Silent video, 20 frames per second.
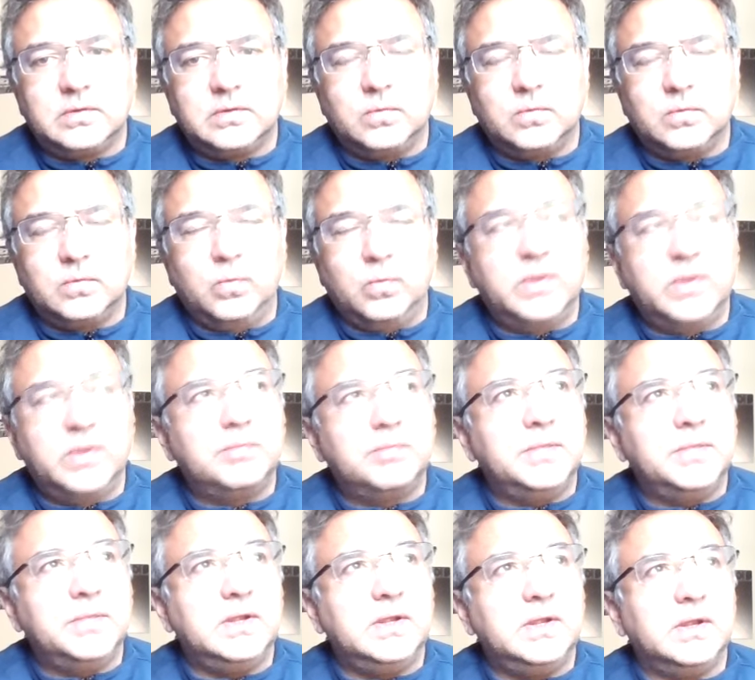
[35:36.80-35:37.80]
With
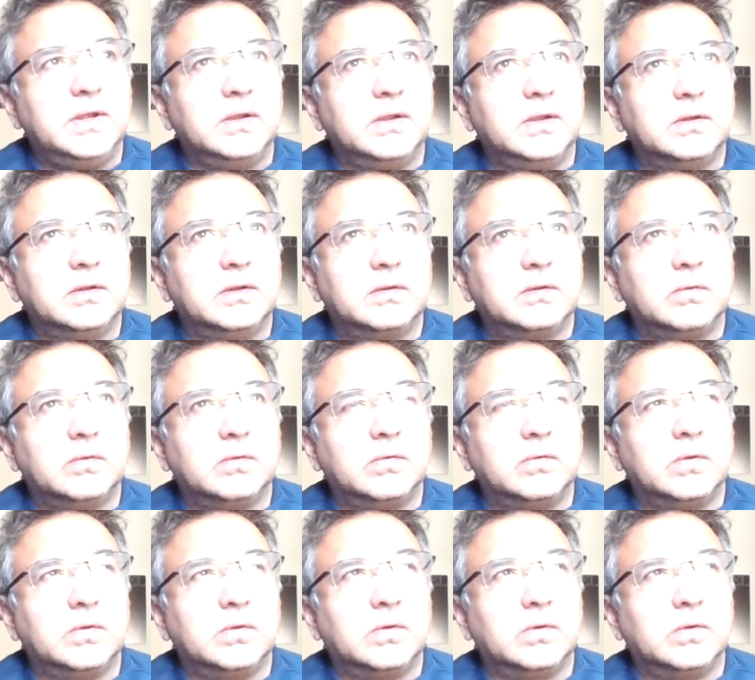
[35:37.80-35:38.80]
being,
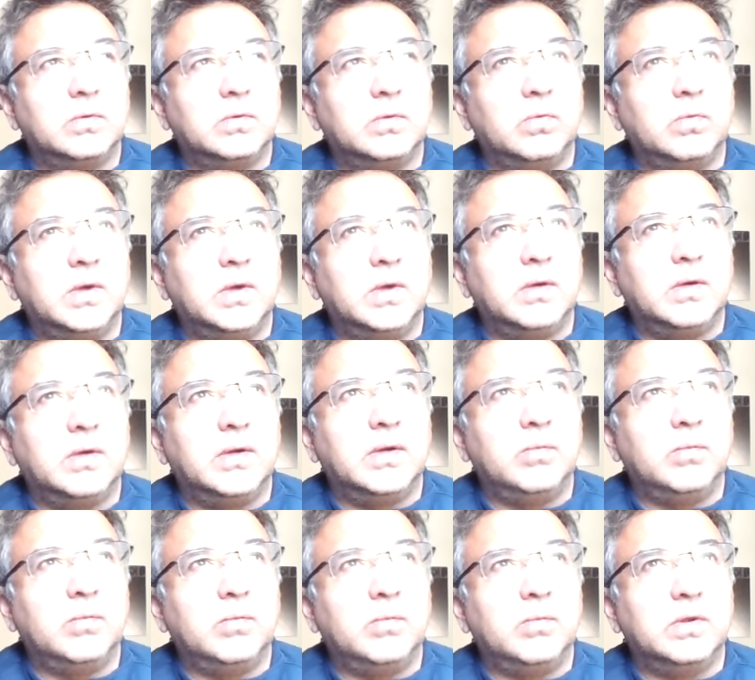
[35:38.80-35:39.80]
oh wow,
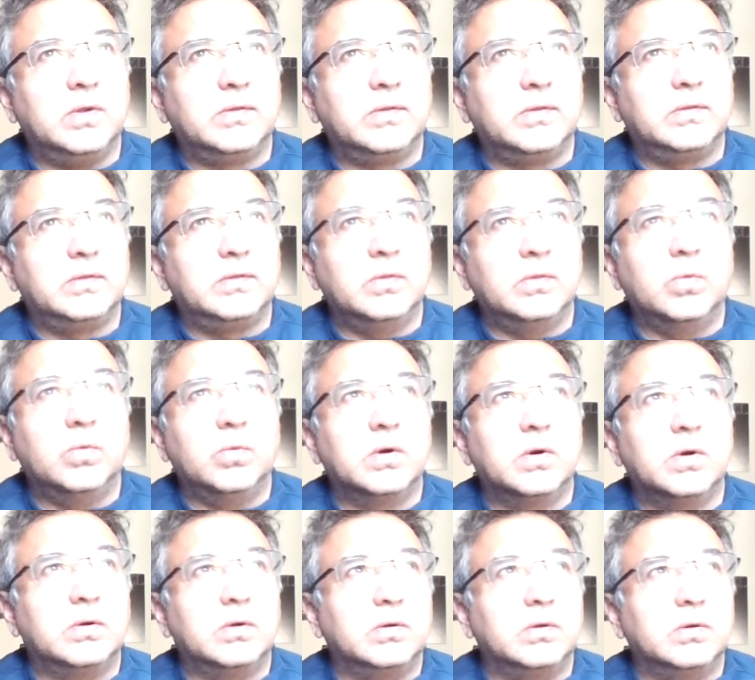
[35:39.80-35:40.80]
I'm with the
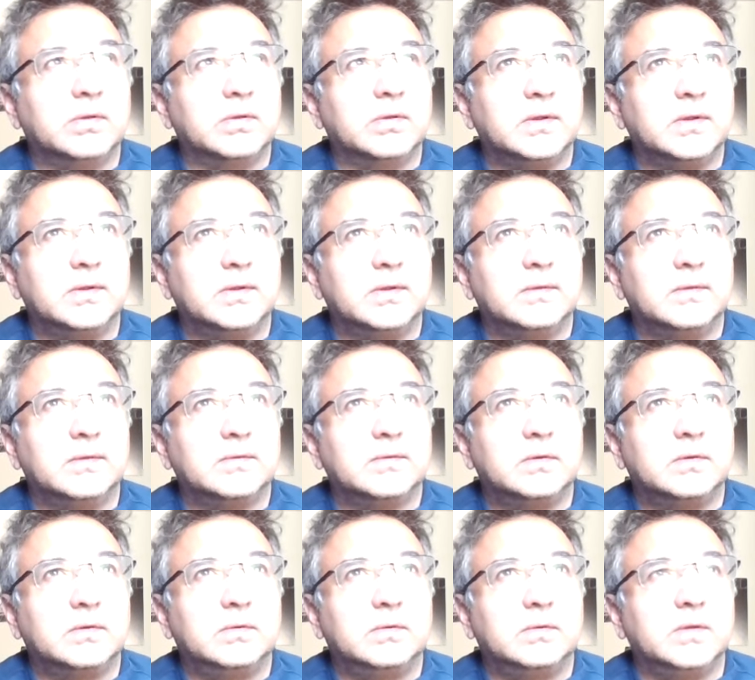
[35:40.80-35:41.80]
world as a
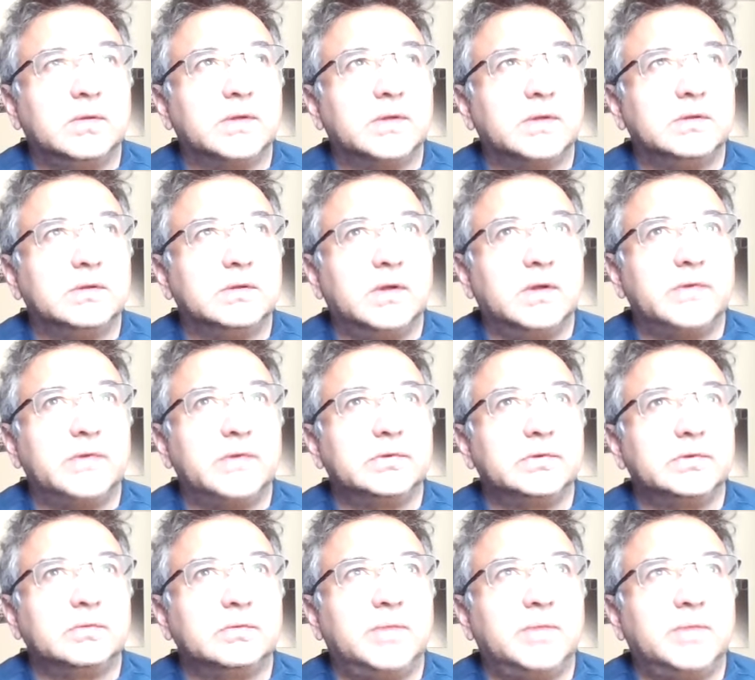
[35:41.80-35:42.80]
whole
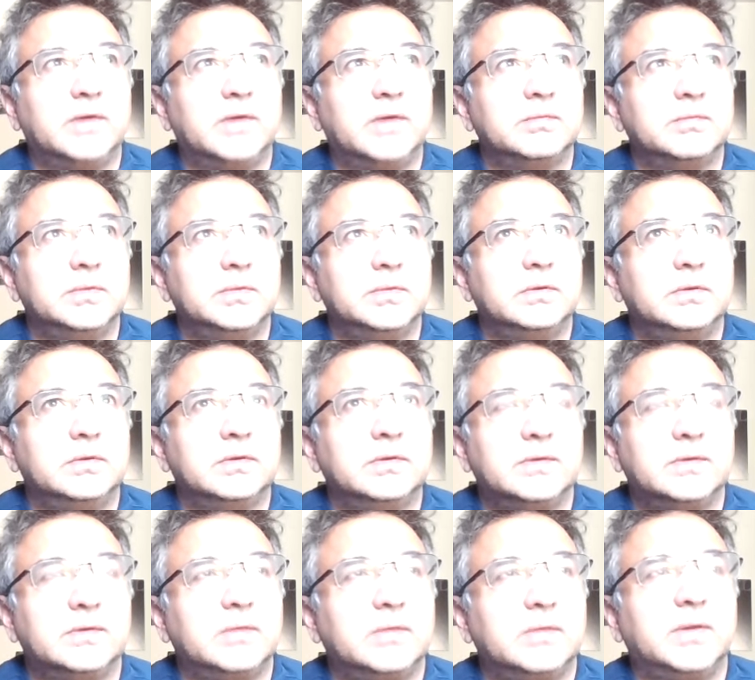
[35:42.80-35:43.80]
ontological possibility,
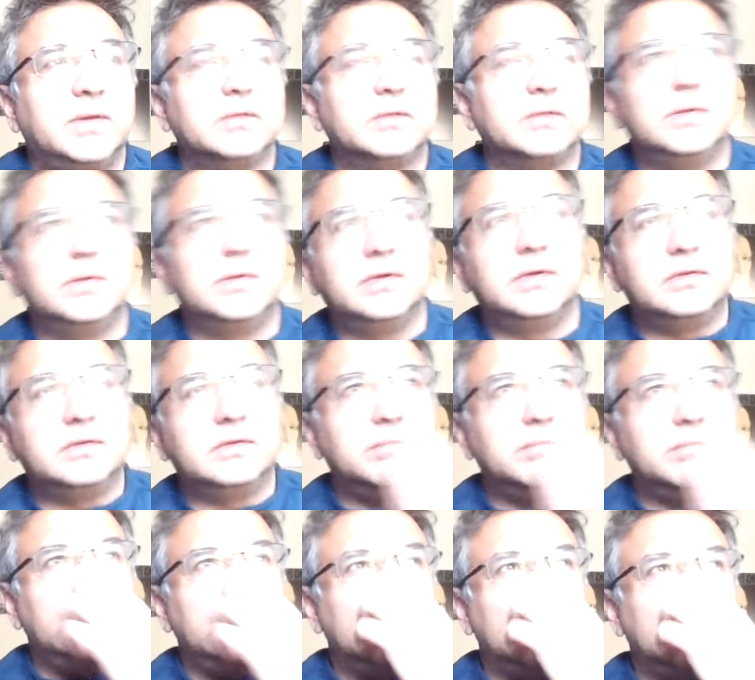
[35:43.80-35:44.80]
set of possibilities and
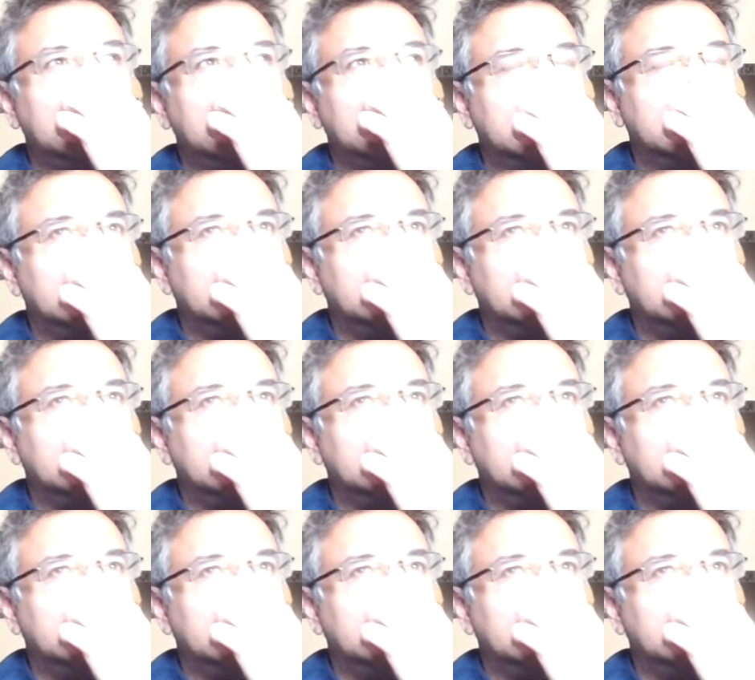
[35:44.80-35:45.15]
meaning.